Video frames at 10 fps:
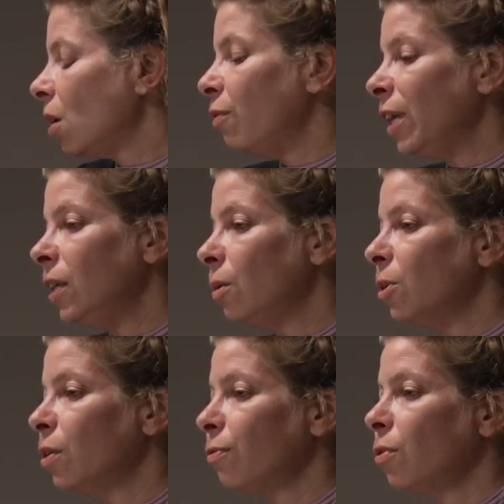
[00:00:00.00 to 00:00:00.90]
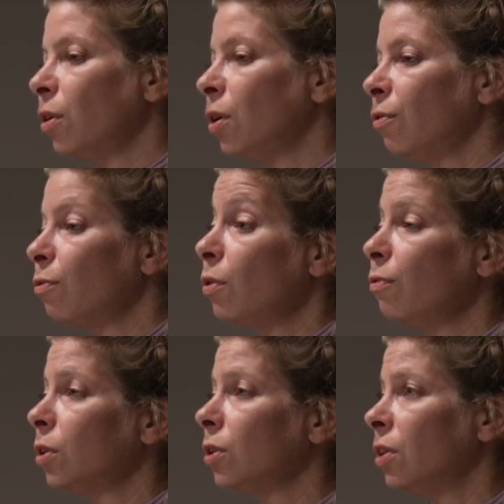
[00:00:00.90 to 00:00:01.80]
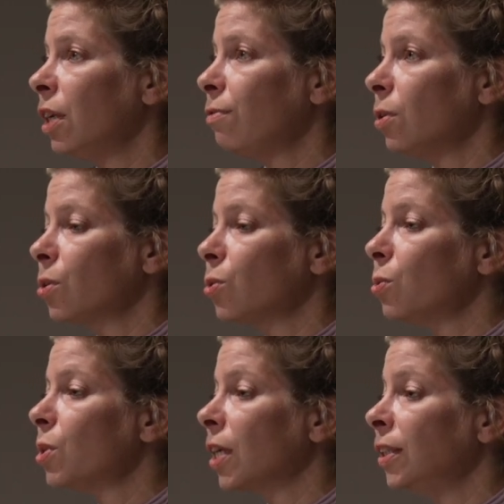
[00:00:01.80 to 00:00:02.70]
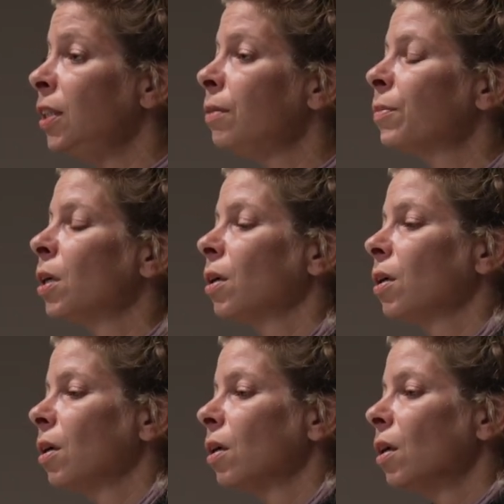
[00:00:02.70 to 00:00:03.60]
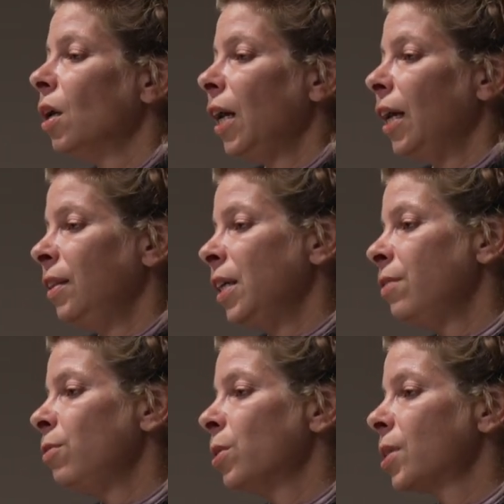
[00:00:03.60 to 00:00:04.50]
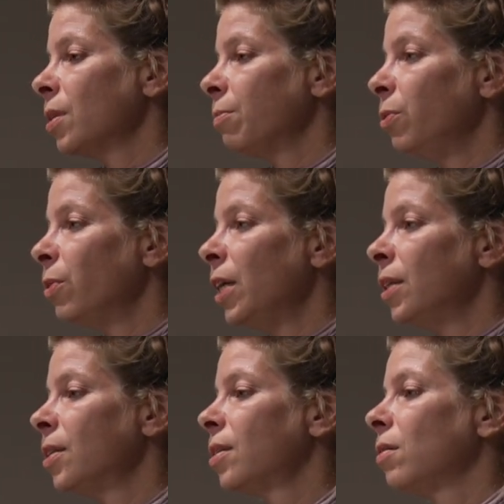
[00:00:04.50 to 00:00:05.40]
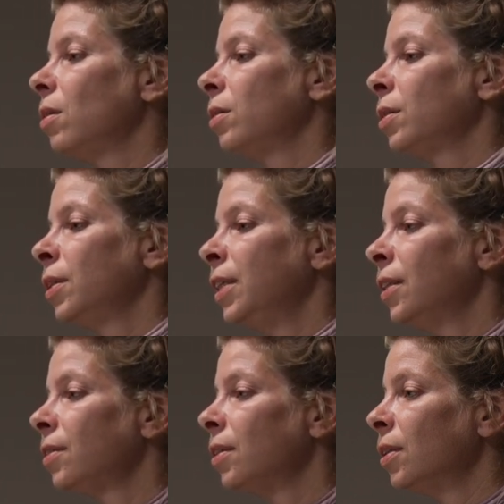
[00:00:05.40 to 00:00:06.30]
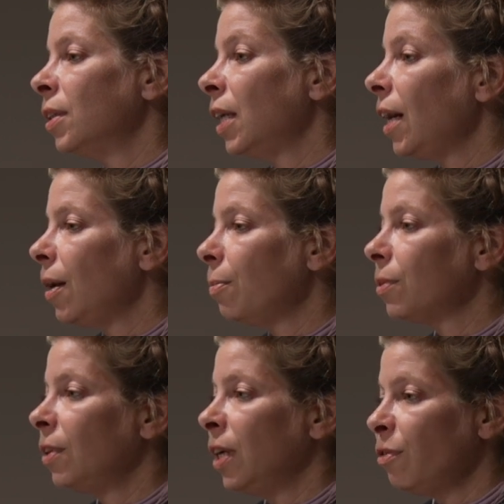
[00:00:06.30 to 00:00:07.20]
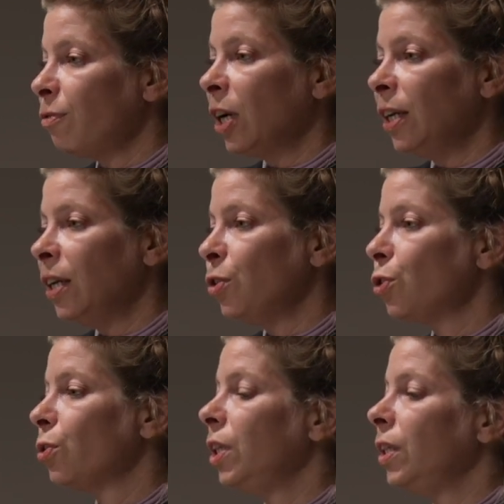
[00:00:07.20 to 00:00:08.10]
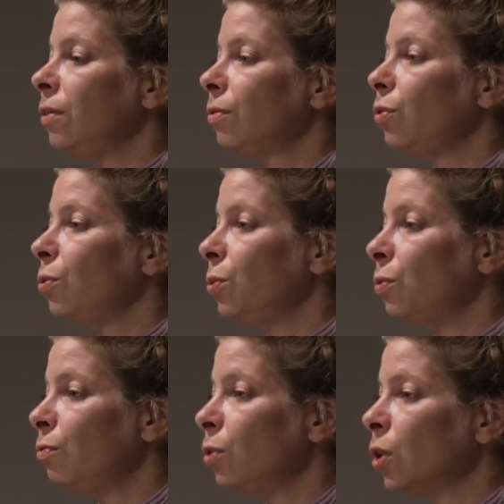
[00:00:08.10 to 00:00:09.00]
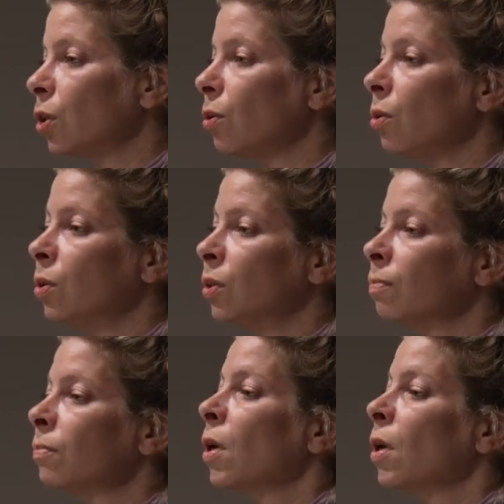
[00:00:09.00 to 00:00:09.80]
available for photographers to study. And there were some grants that helped them financially to work on